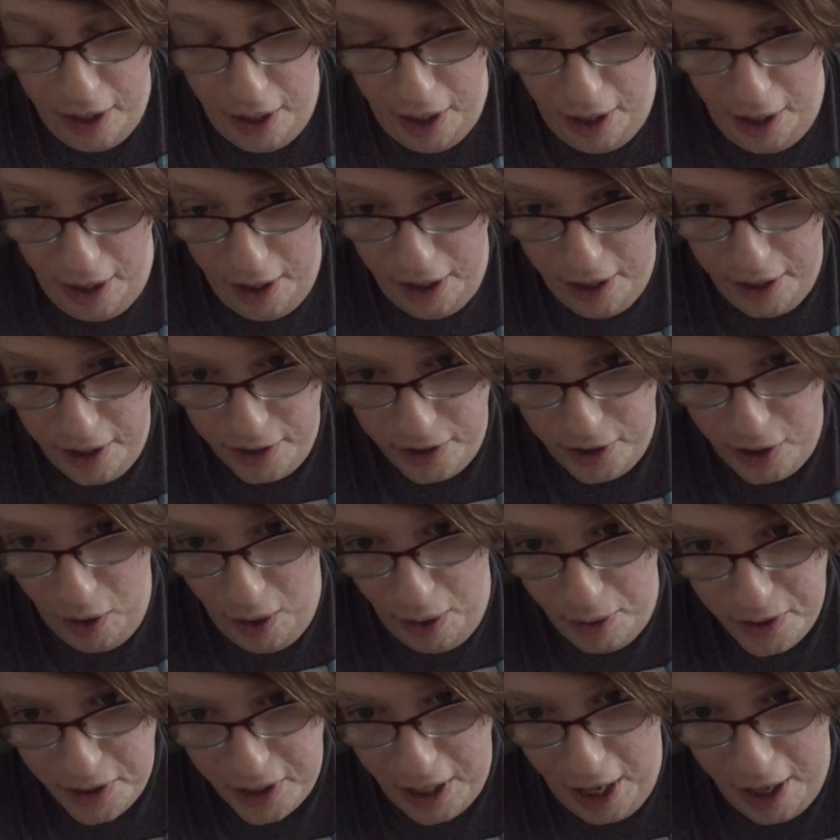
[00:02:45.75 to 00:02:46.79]
Uh, so
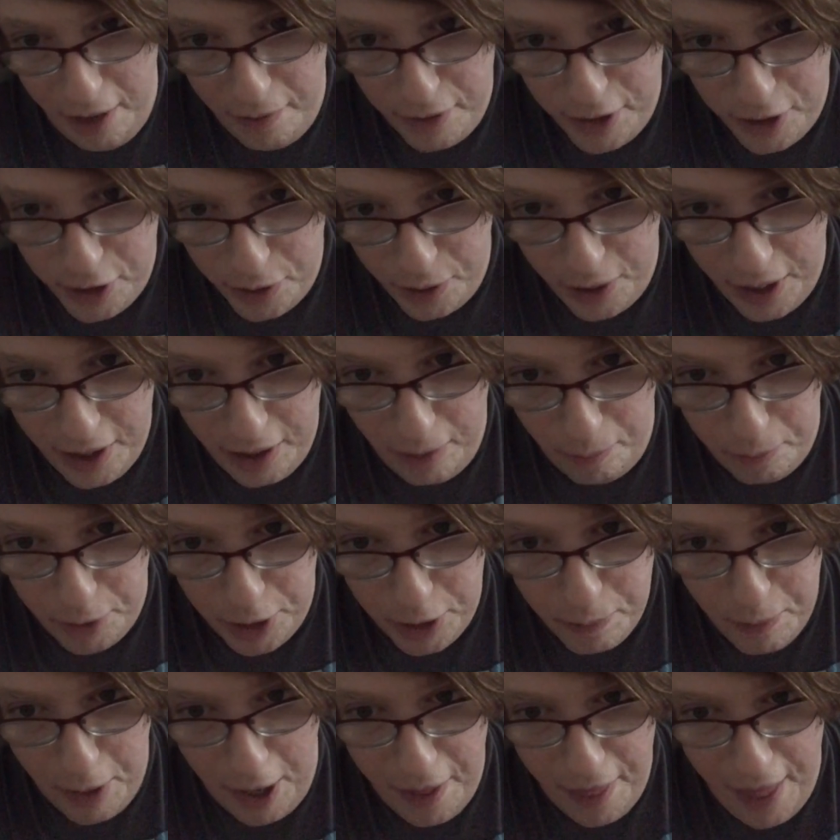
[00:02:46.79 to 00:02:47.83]
I was kind of intrigued
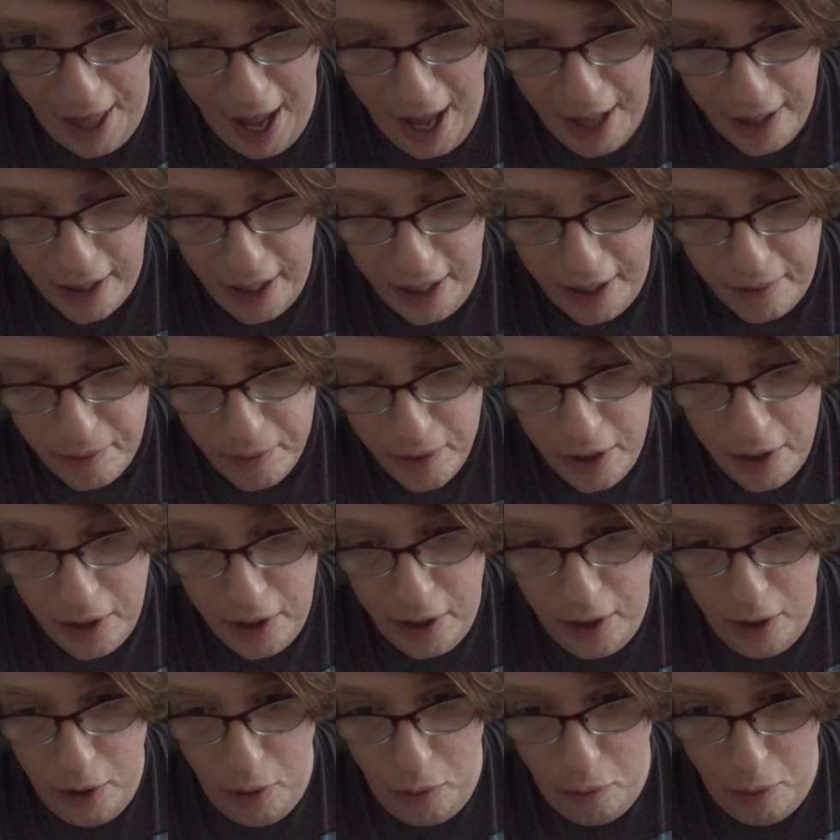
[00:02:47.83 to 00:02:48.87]
just by that. Like,
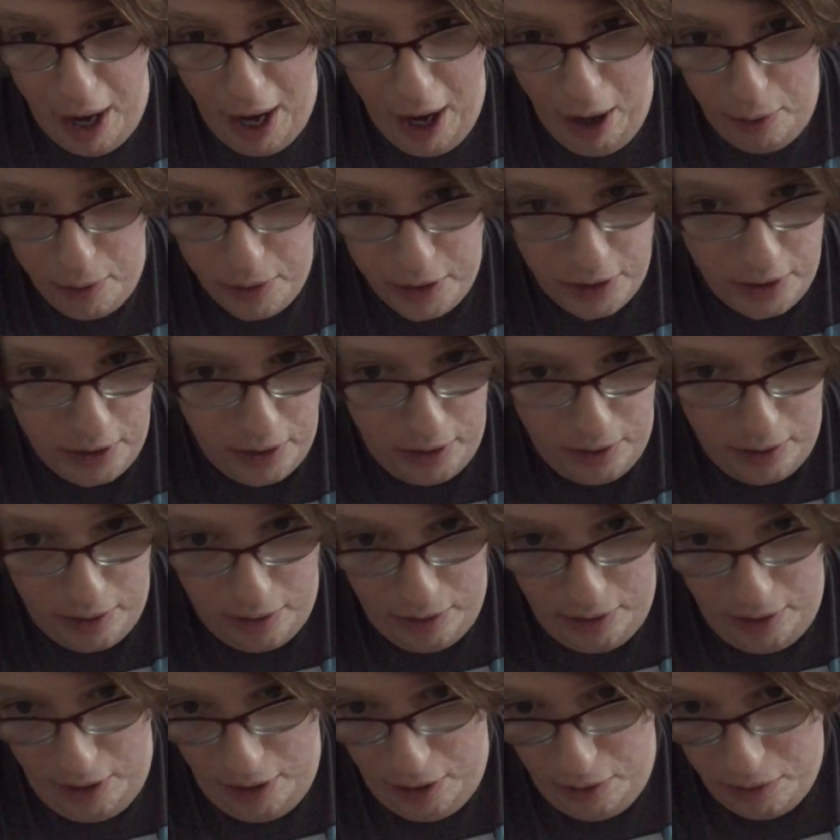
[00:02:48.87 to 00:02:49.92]
wow, it's
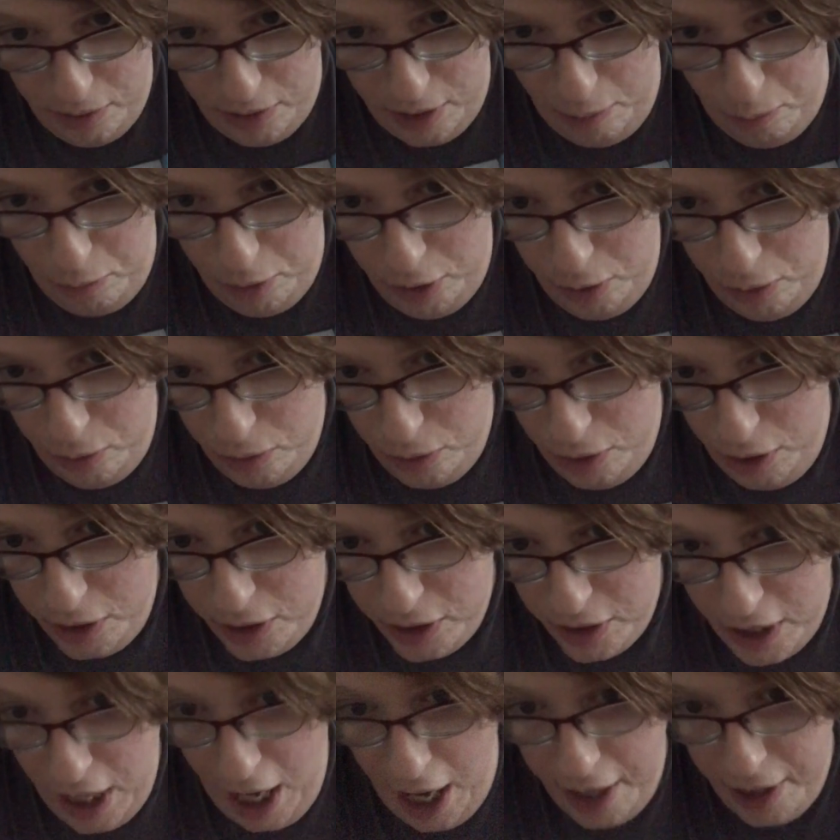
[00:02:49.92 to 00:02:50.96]
you know, someone who
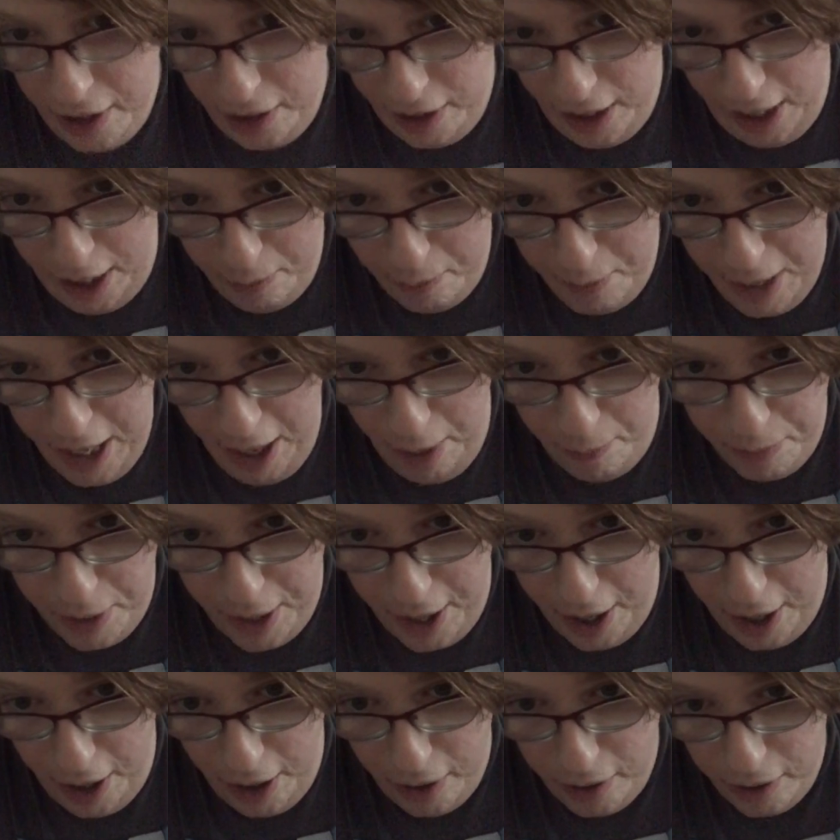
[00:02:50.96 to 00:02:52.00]
looks kind of like me up
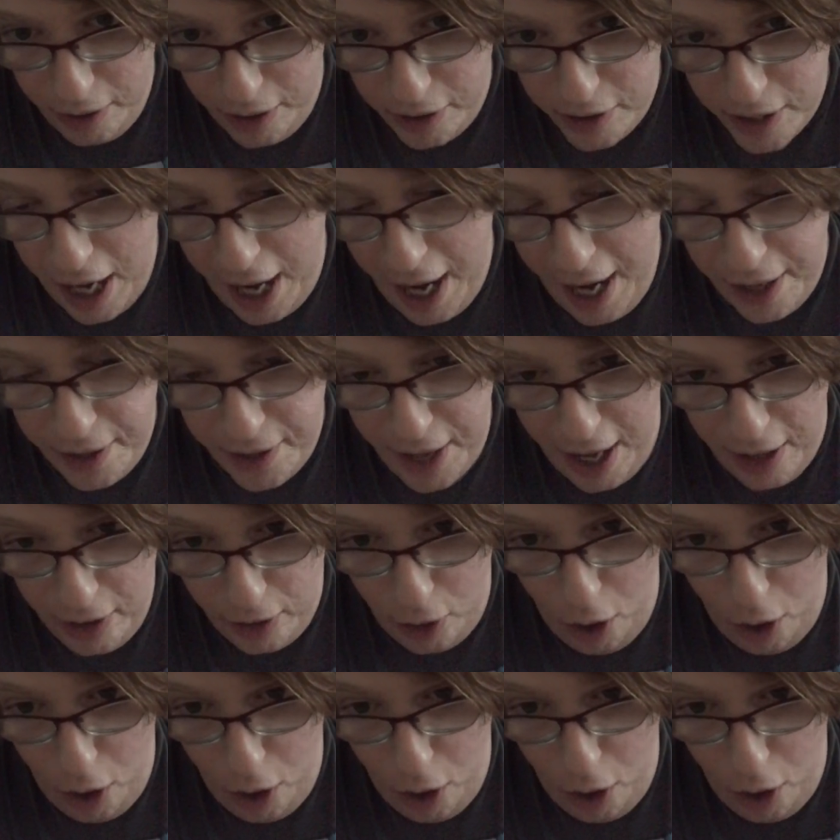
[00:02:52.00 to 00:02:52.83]
there because I had that